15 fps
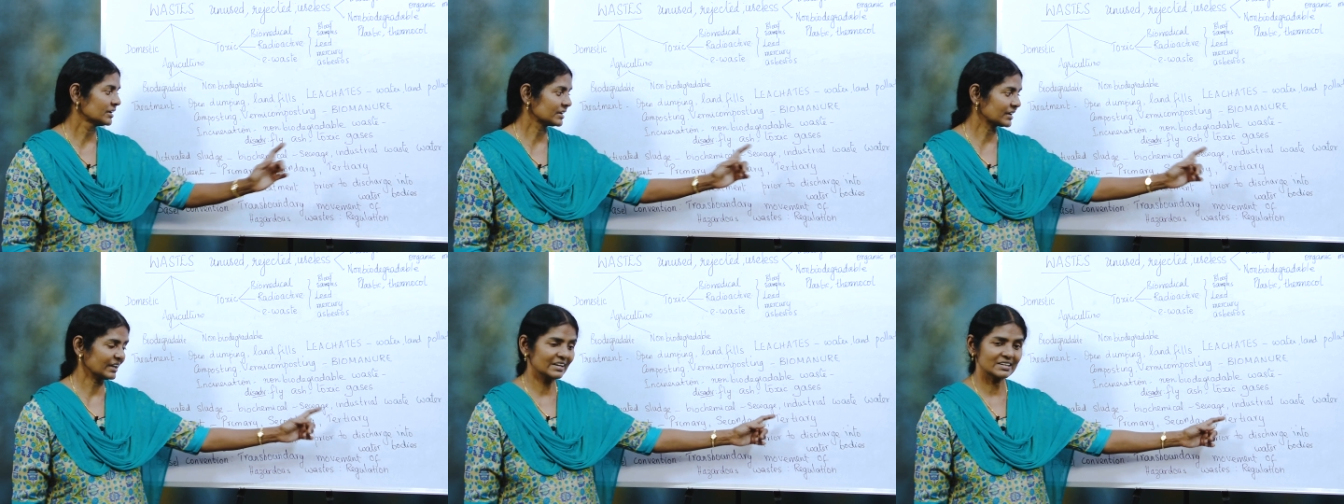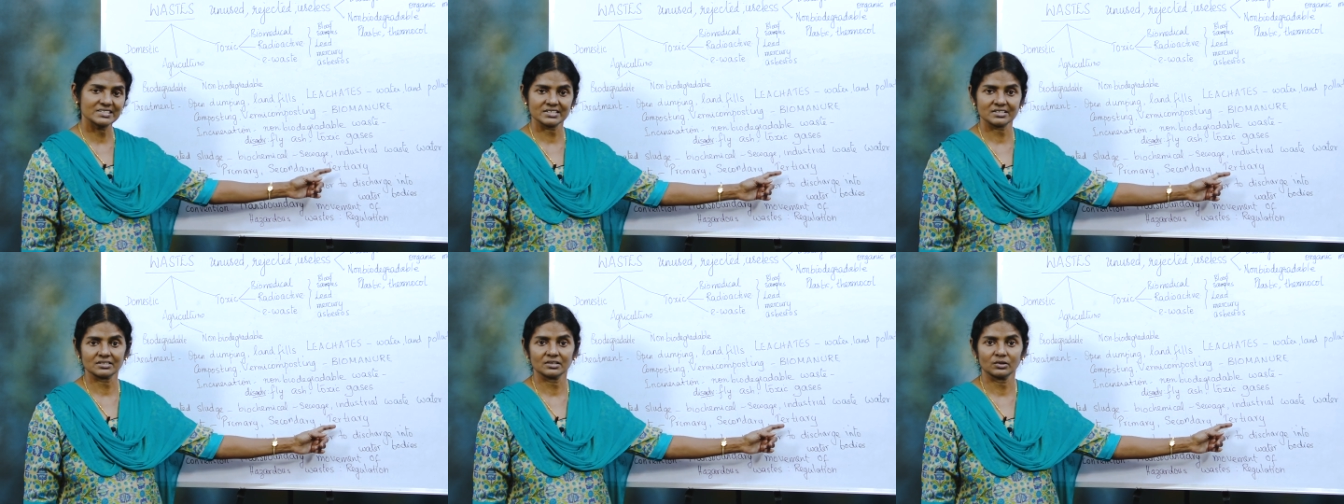
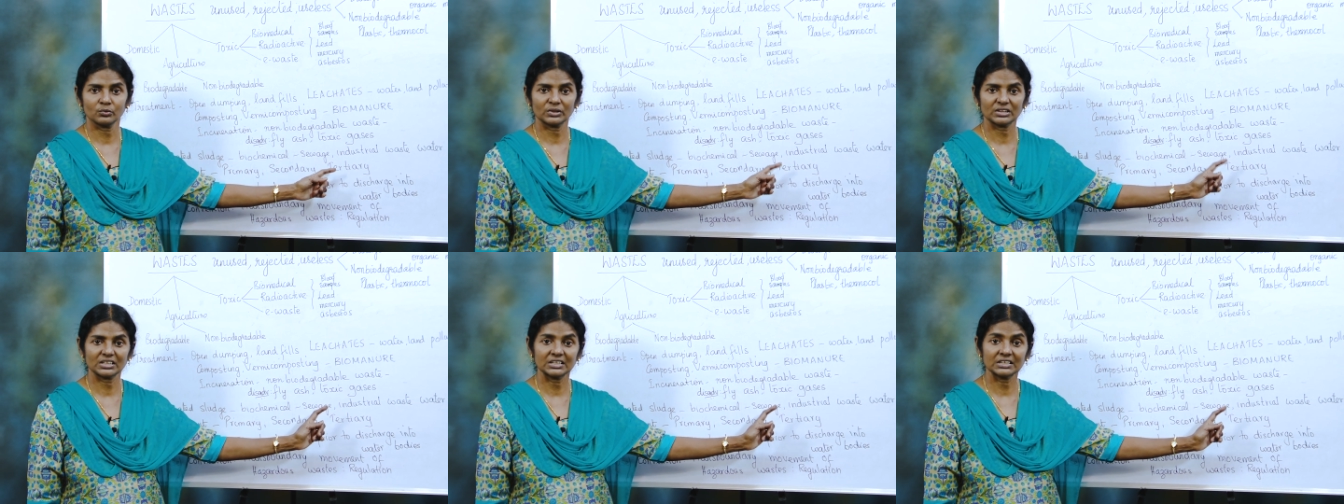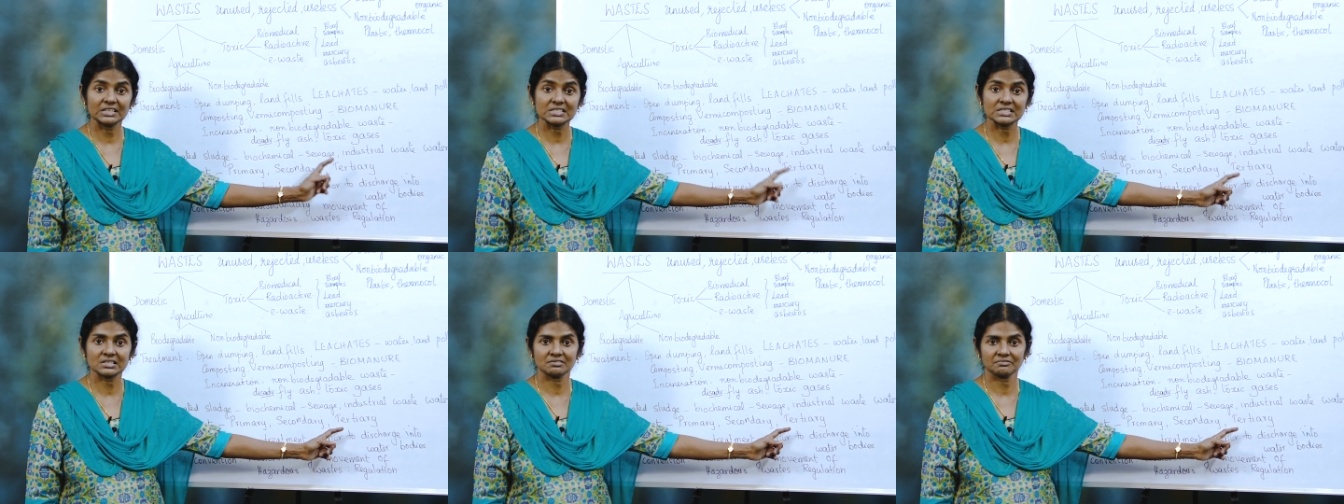treated with
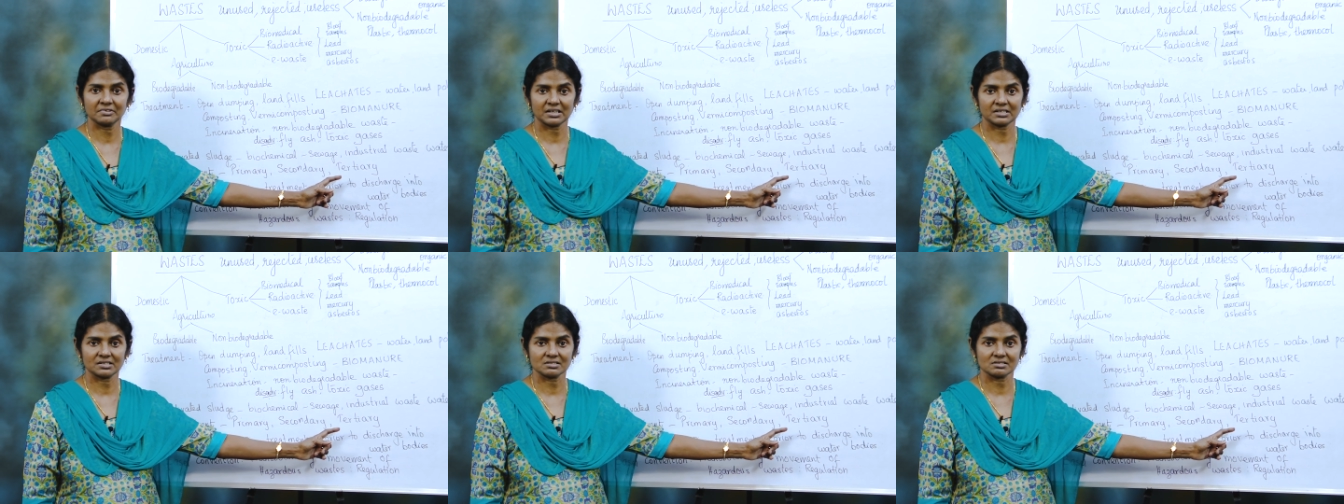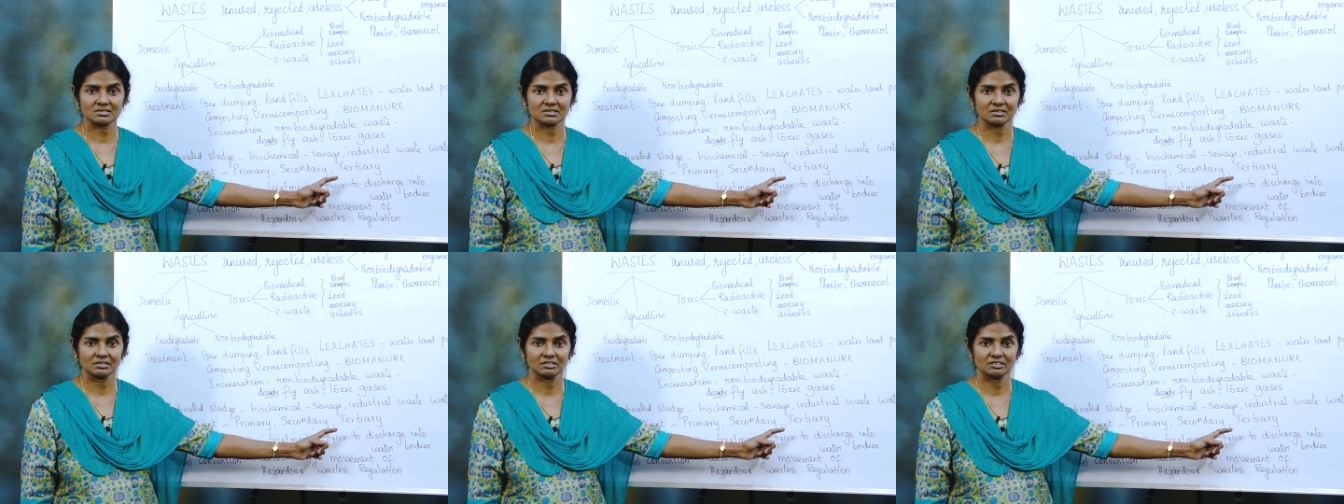
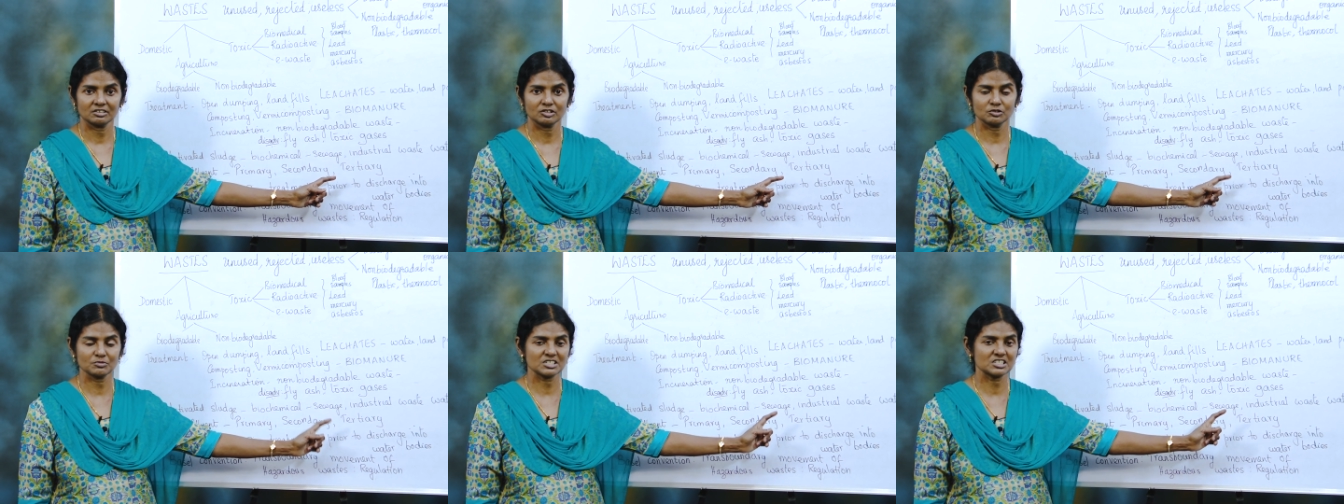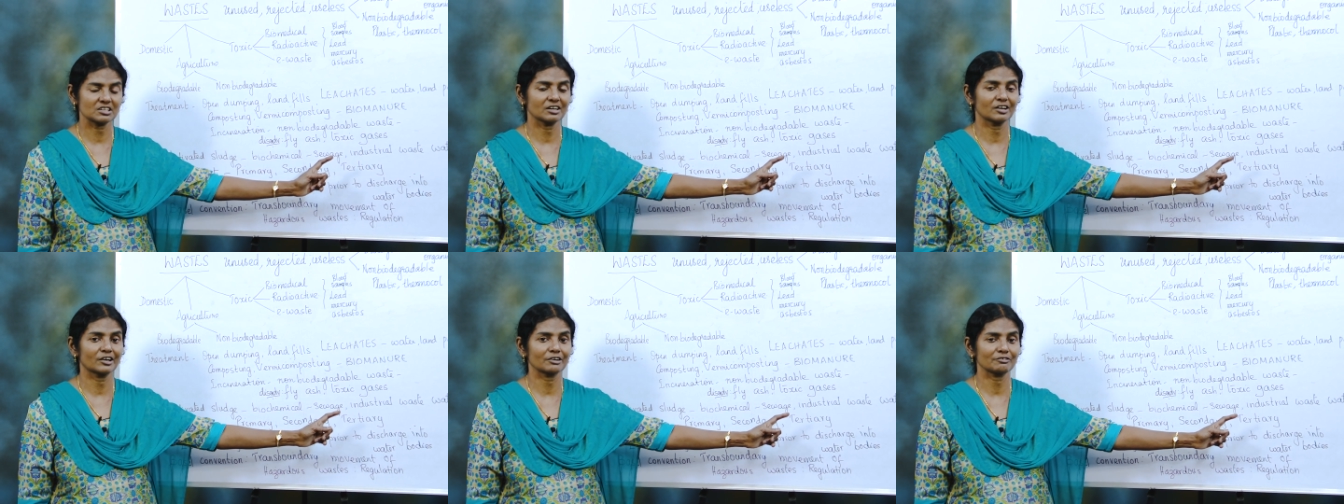disinfectants you must have
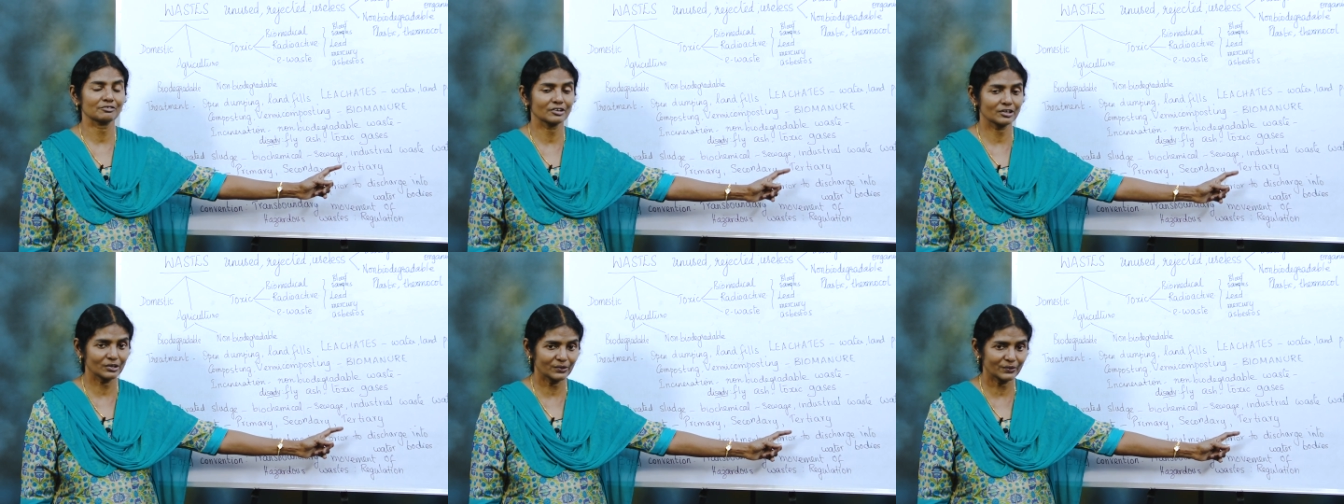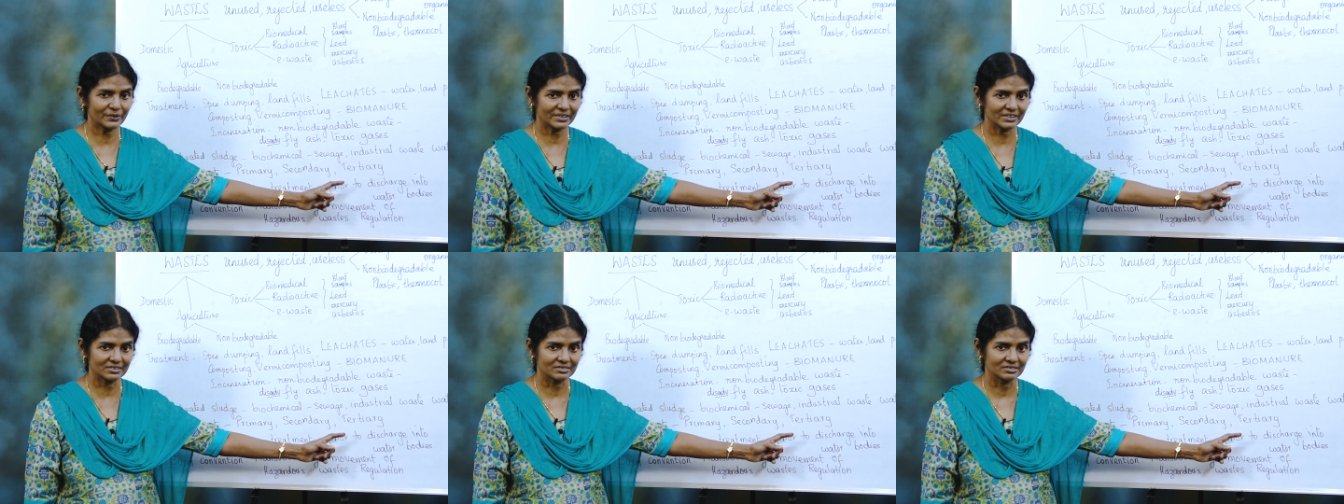heard of
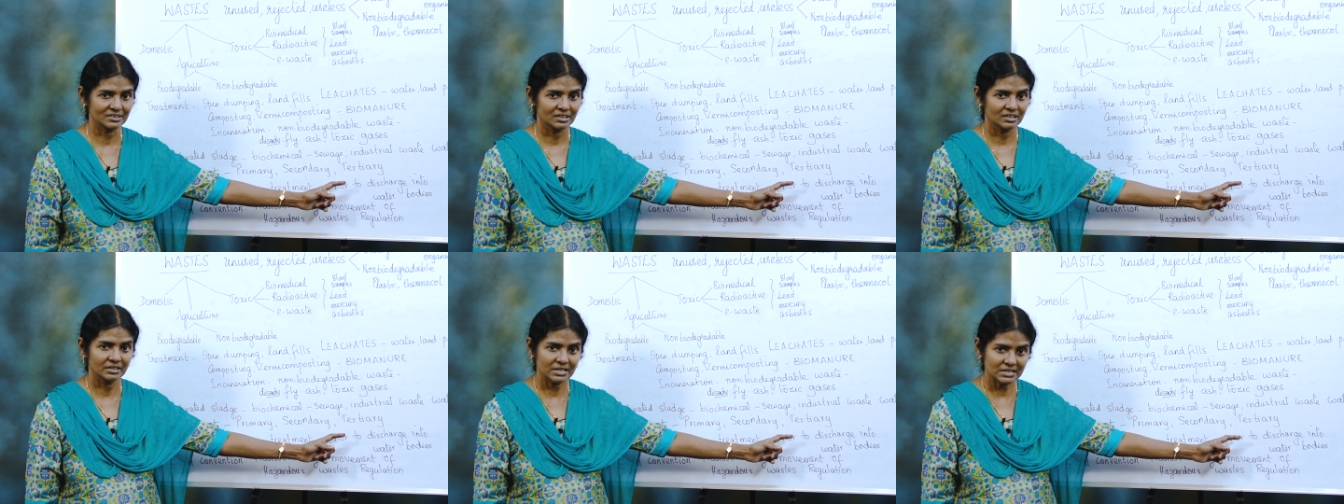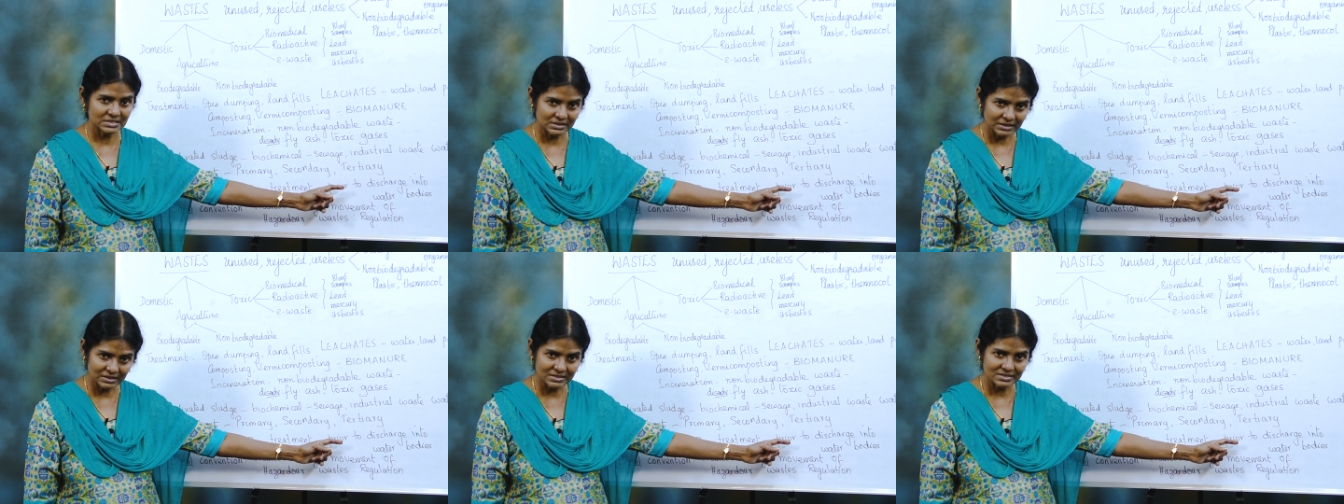chlorine Yes,
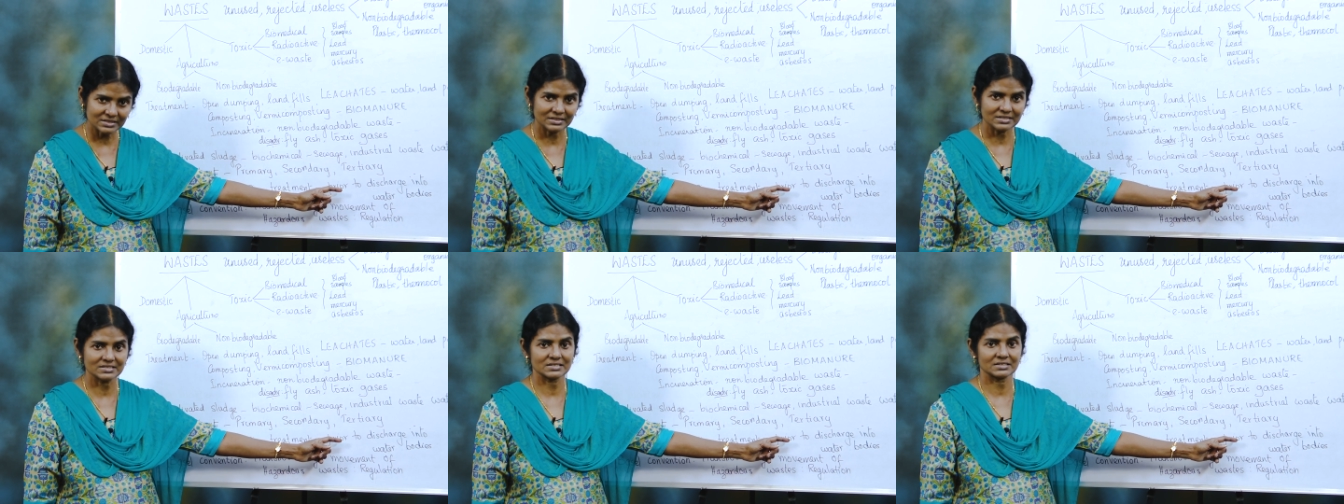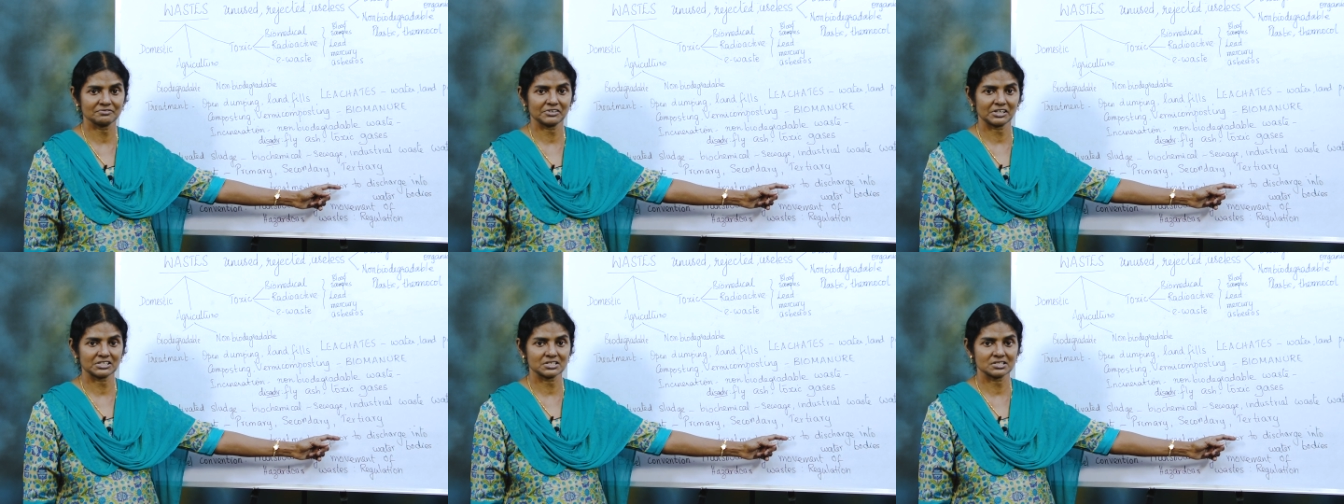it is a
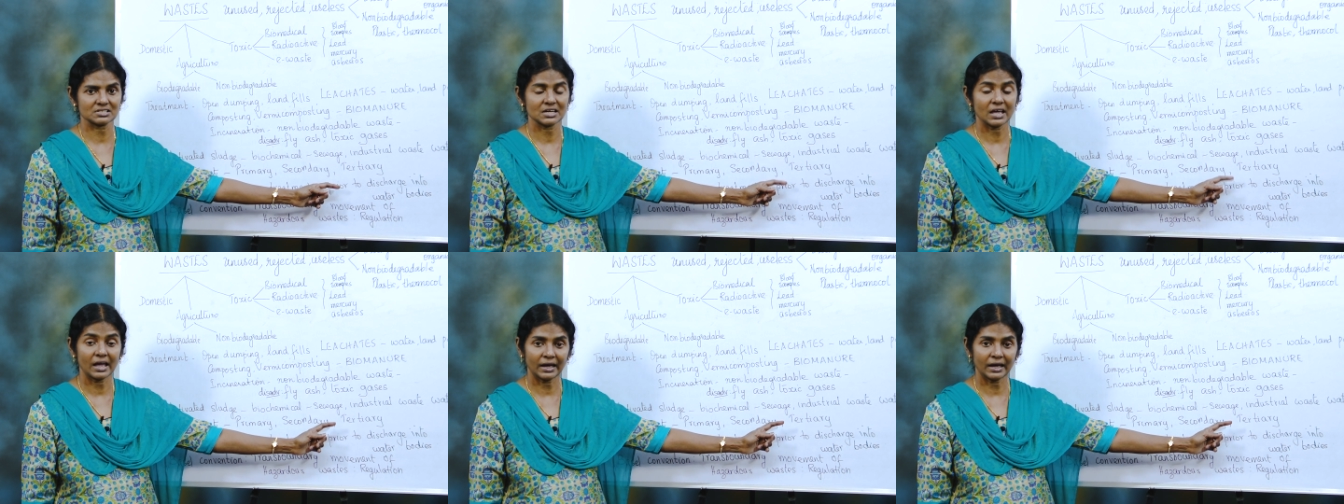disinfectant.